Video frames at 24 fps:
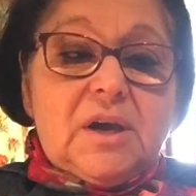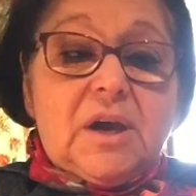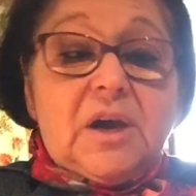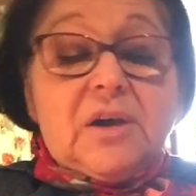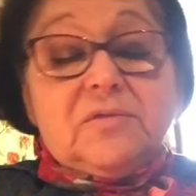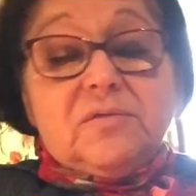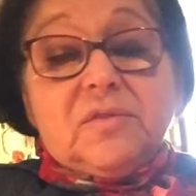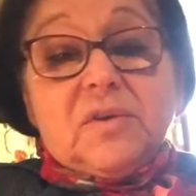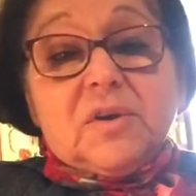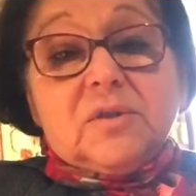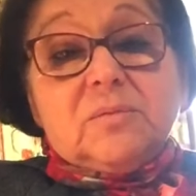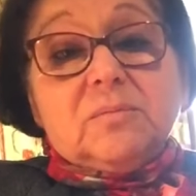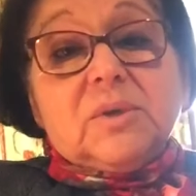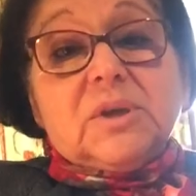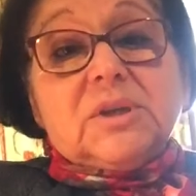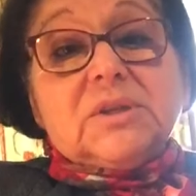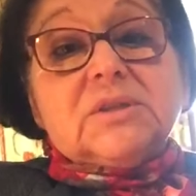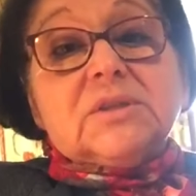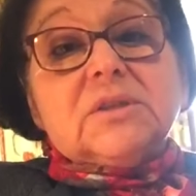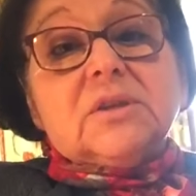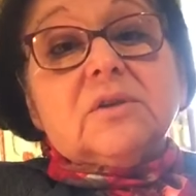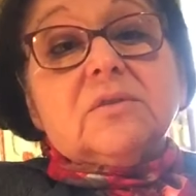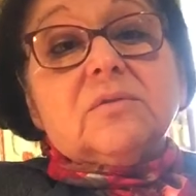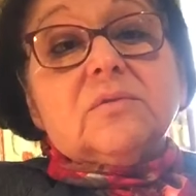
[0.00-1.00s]
I found
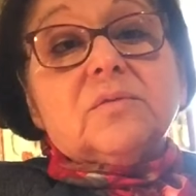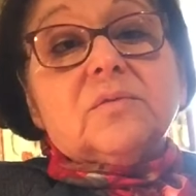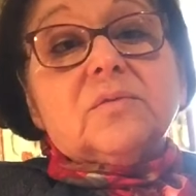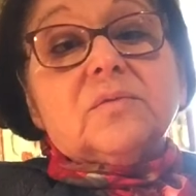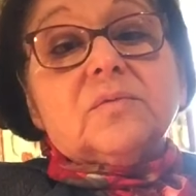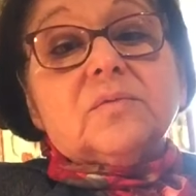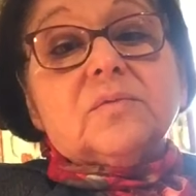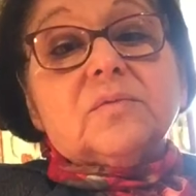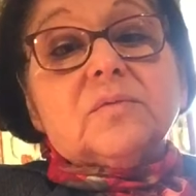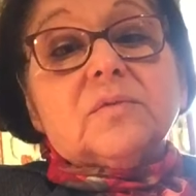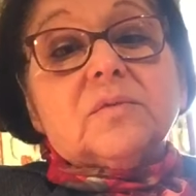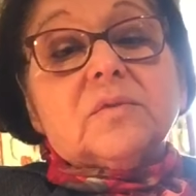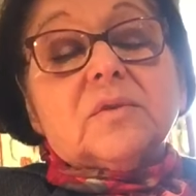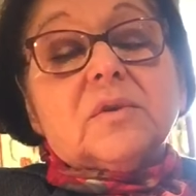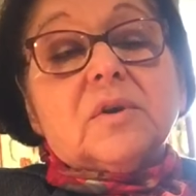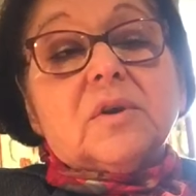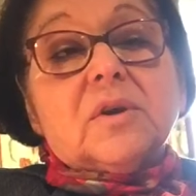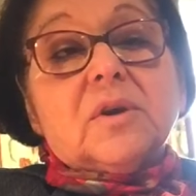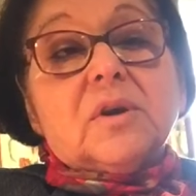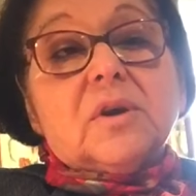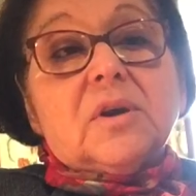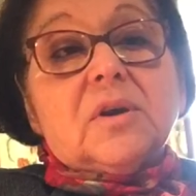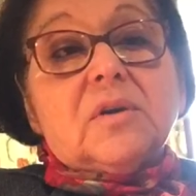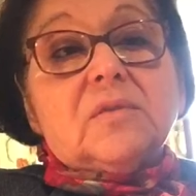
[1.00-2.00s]
myself,
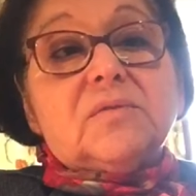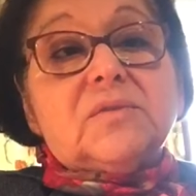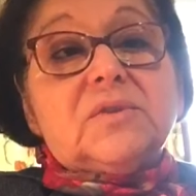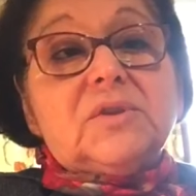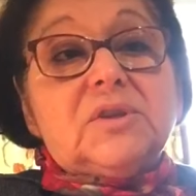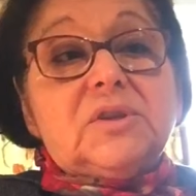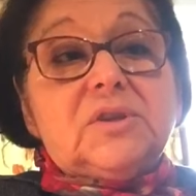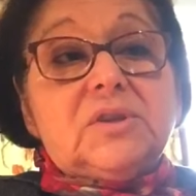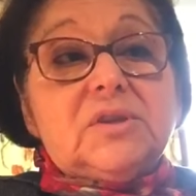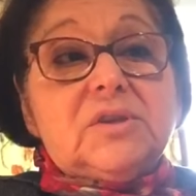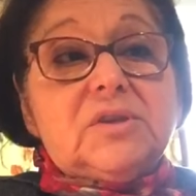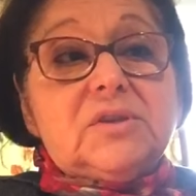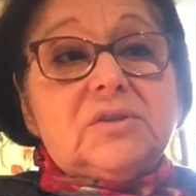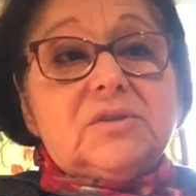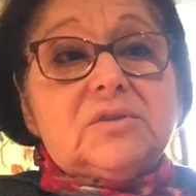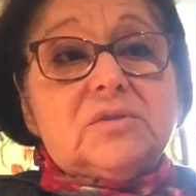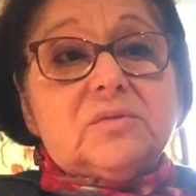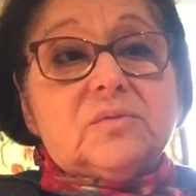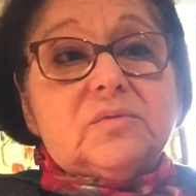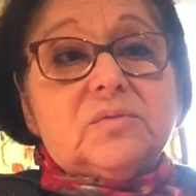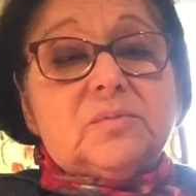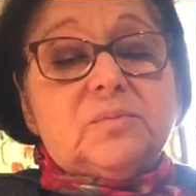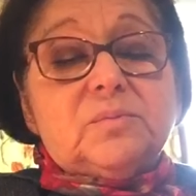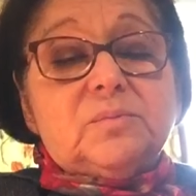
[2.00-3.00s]
after years
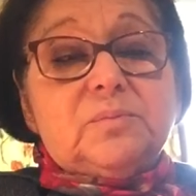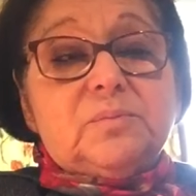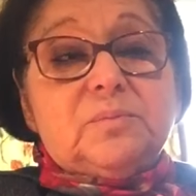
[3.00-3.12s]
of